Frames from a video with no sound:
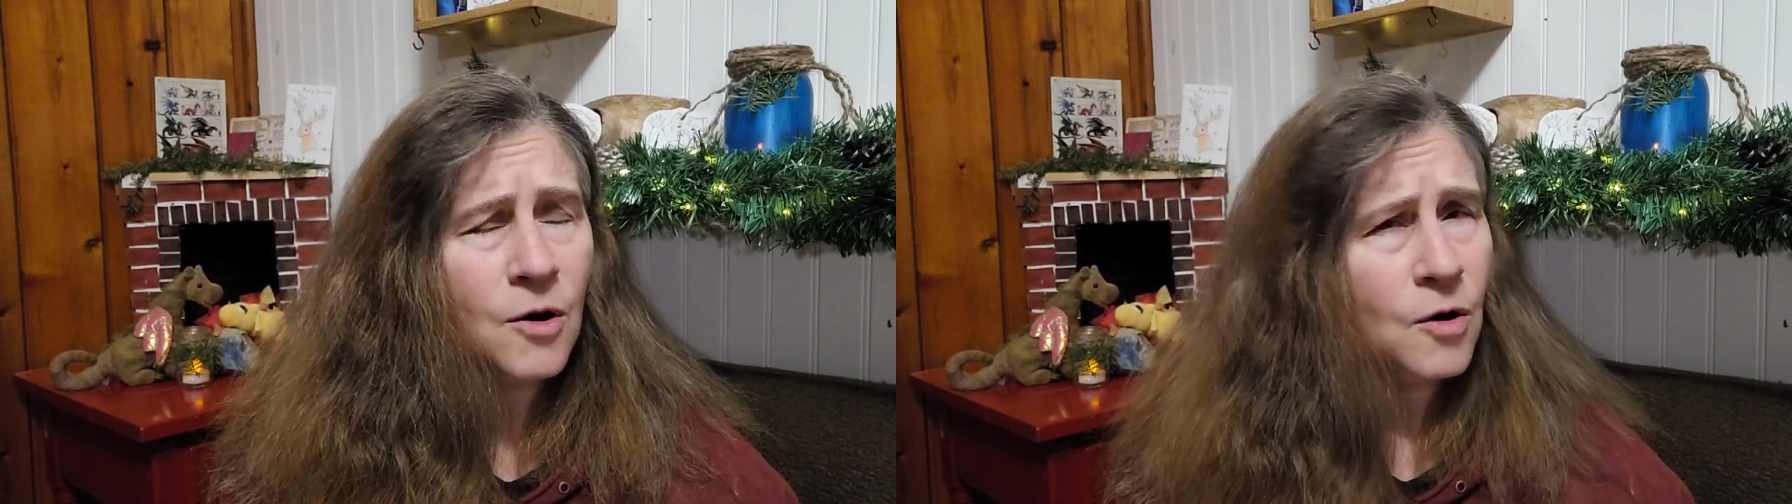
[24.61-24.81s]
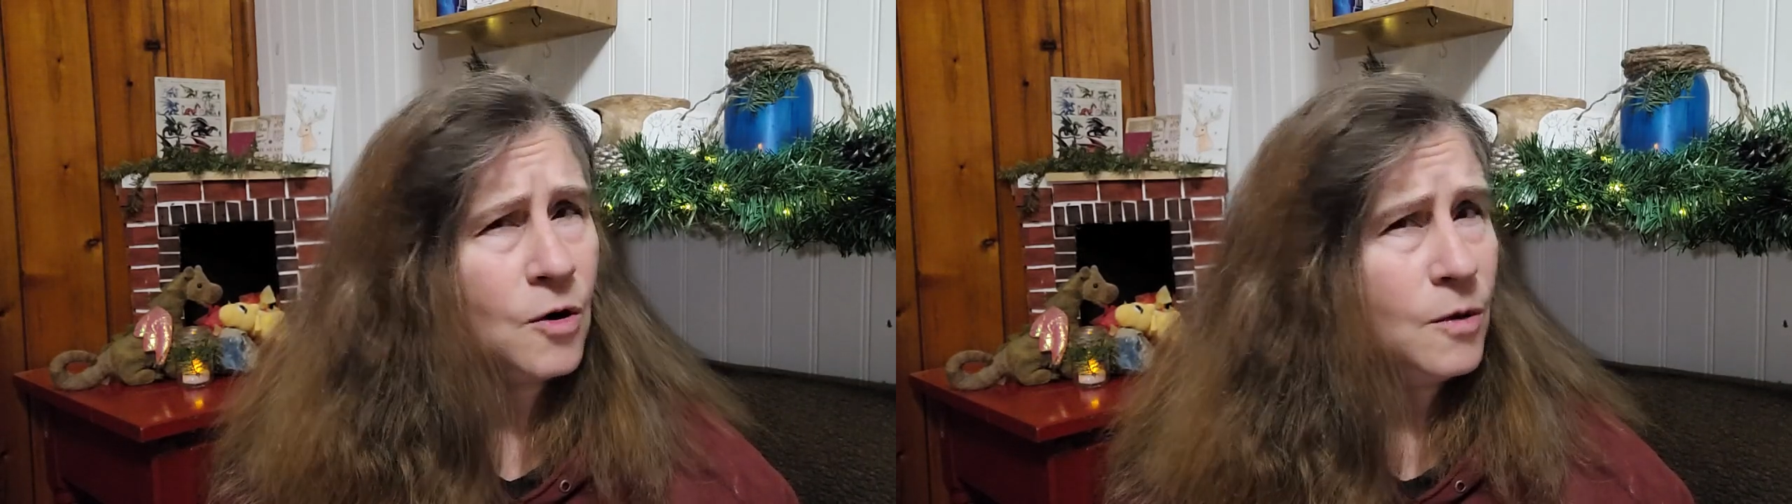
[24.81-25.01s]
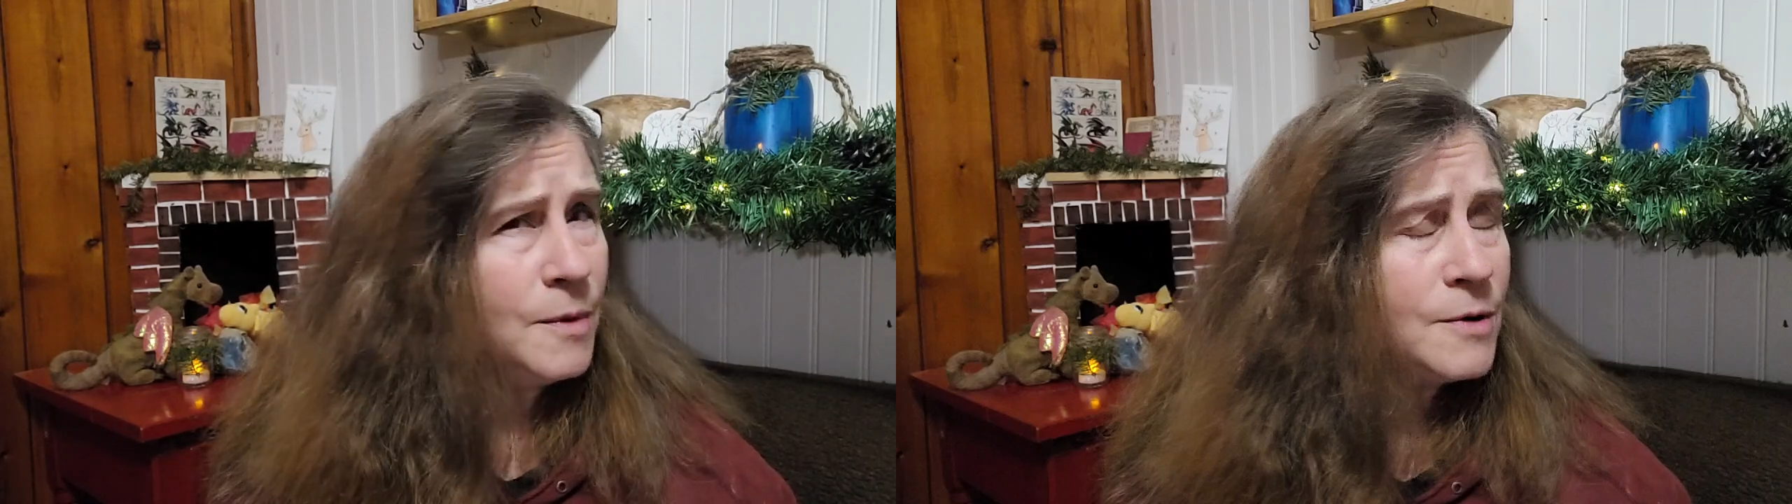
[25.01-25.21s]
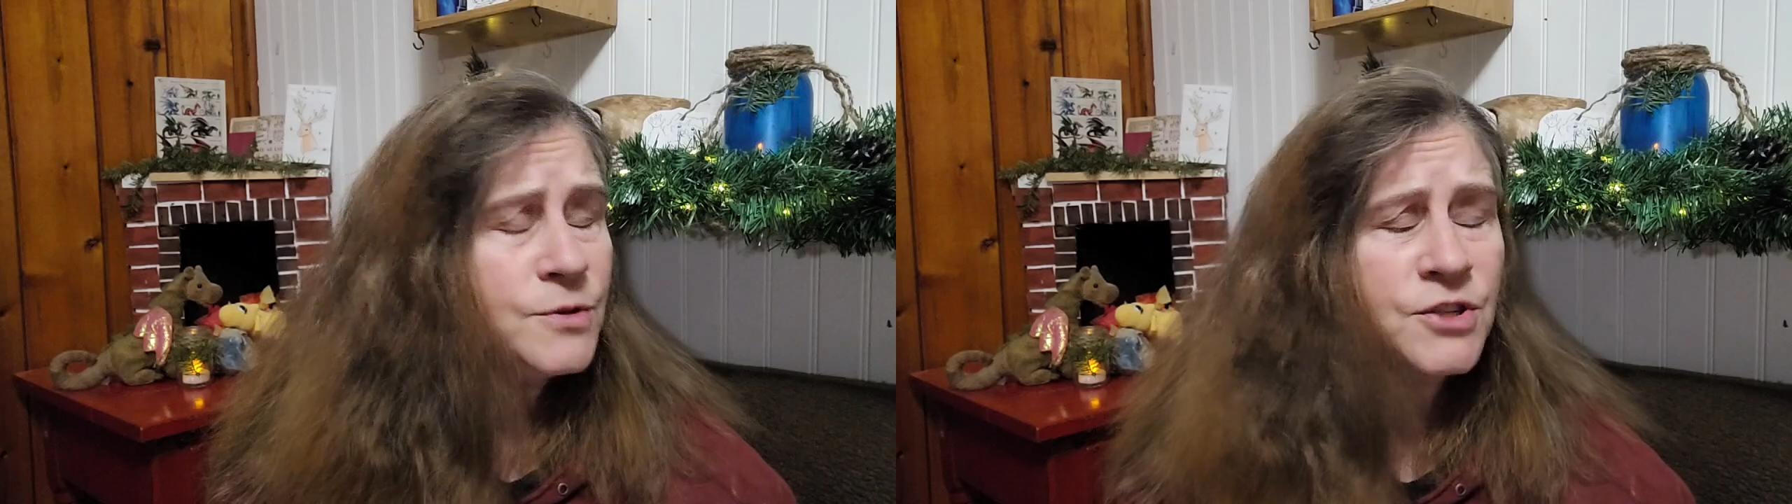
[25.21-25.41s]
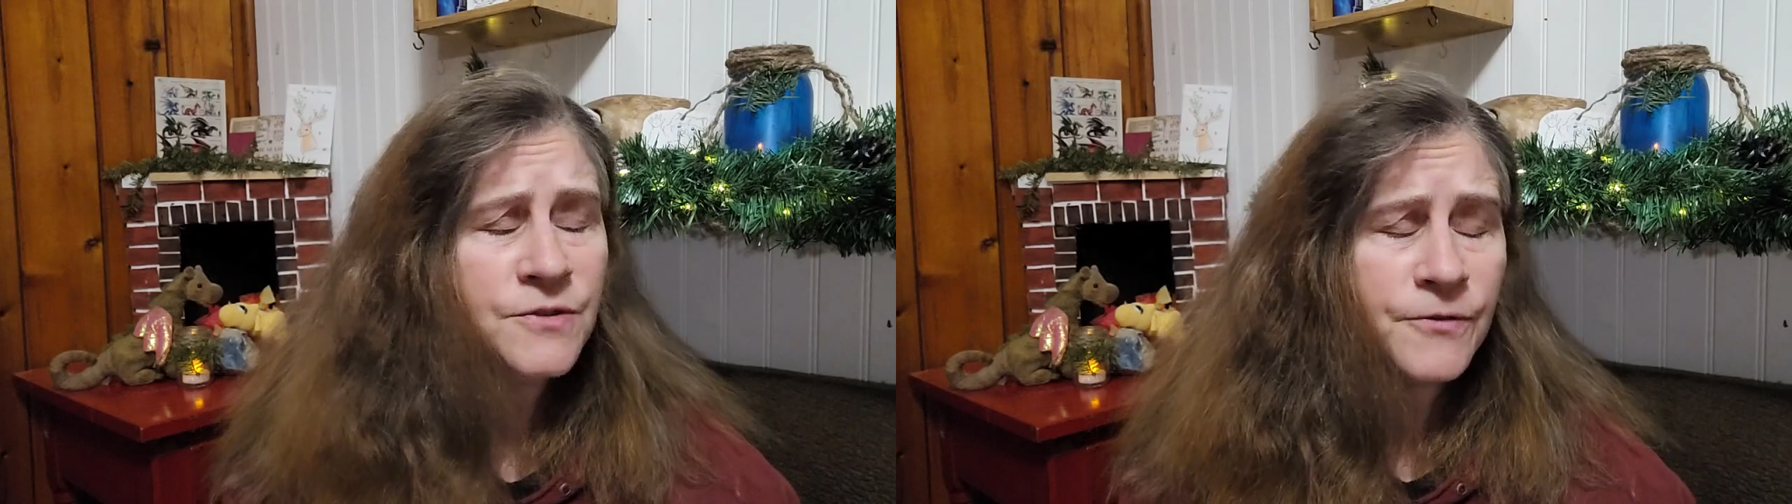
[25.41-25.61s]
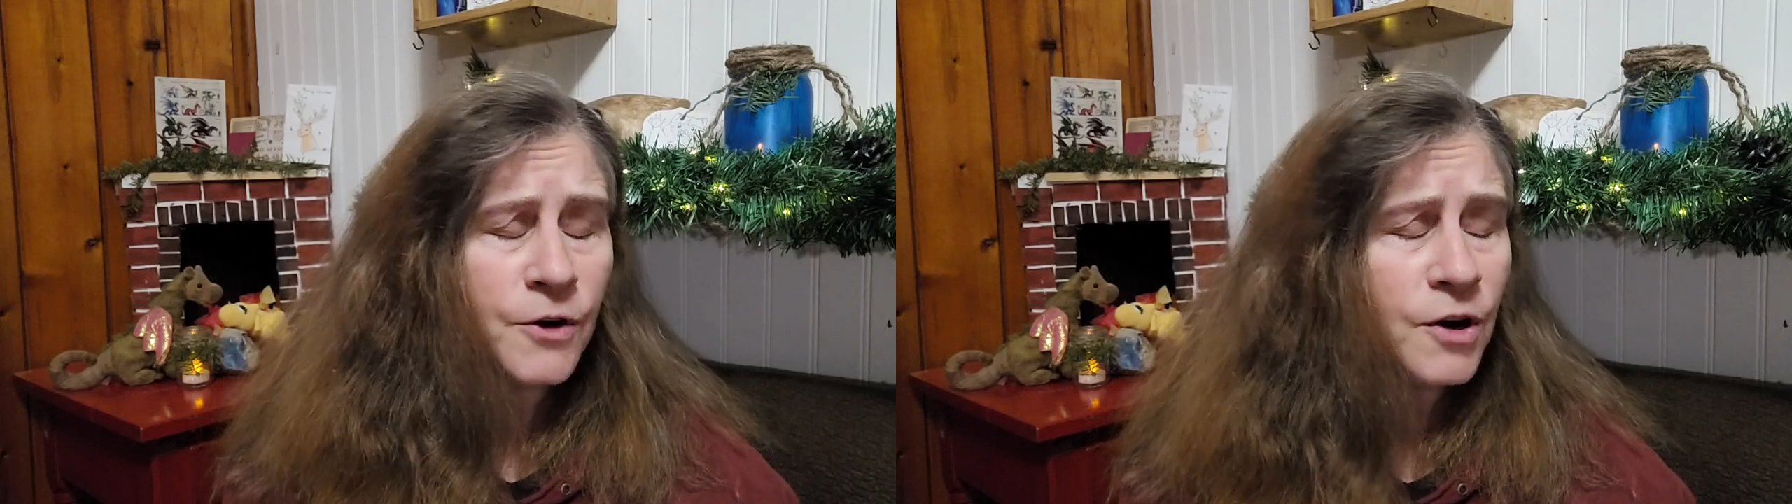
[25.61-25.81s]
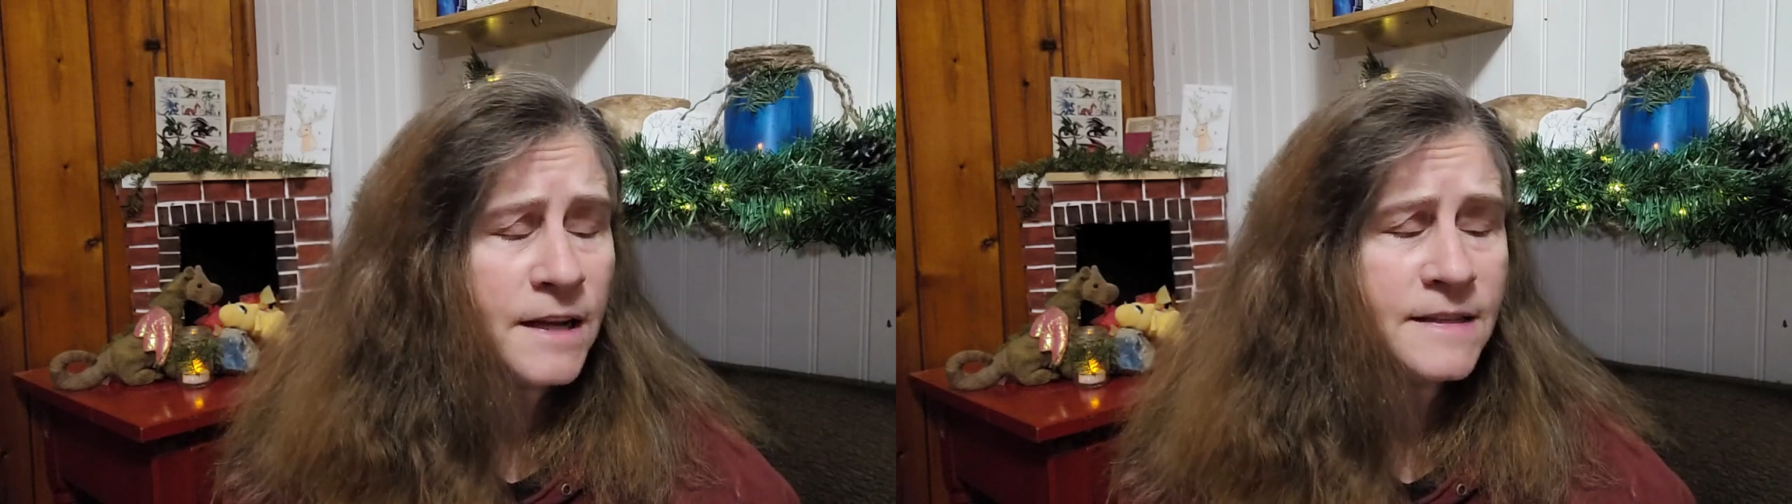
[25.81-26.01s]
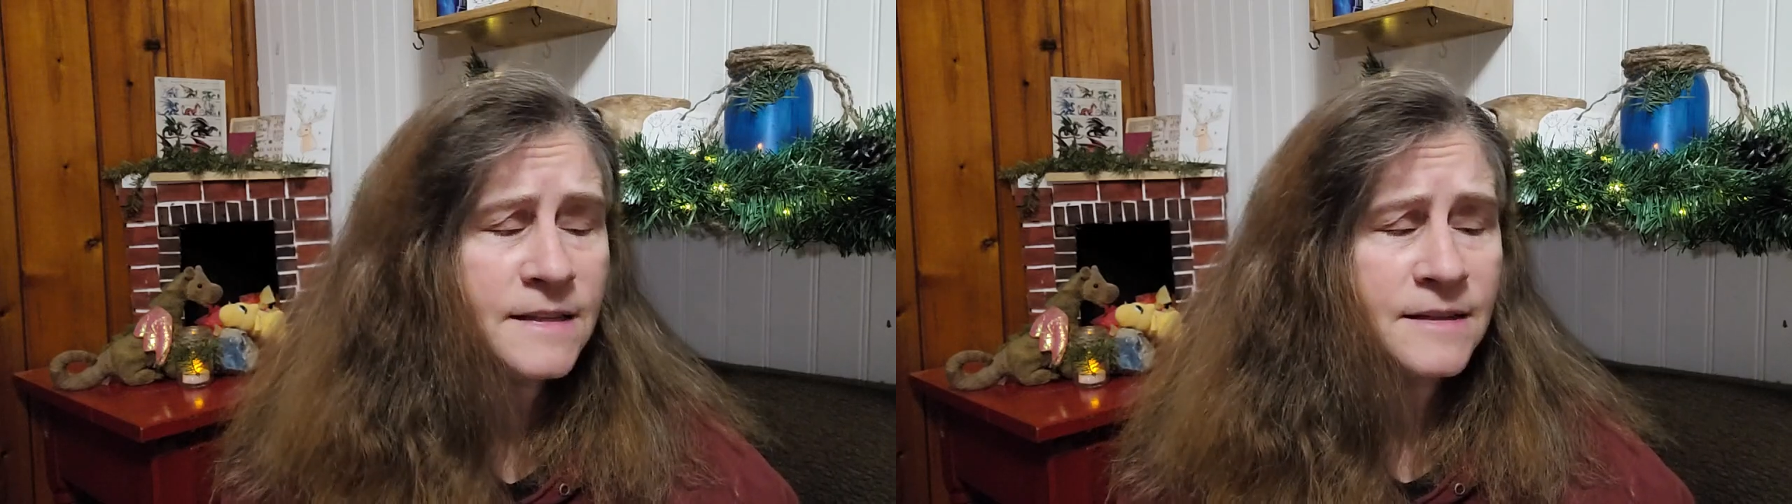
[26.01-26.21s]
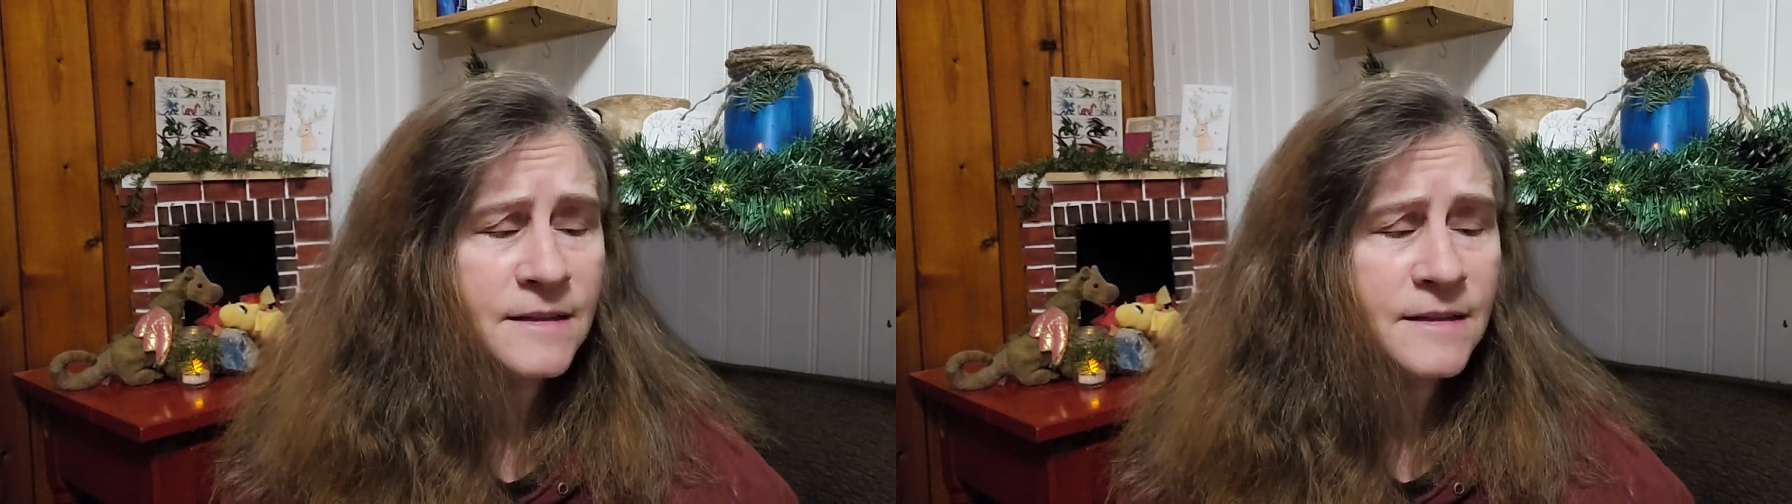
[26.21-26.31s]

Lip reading: almost fought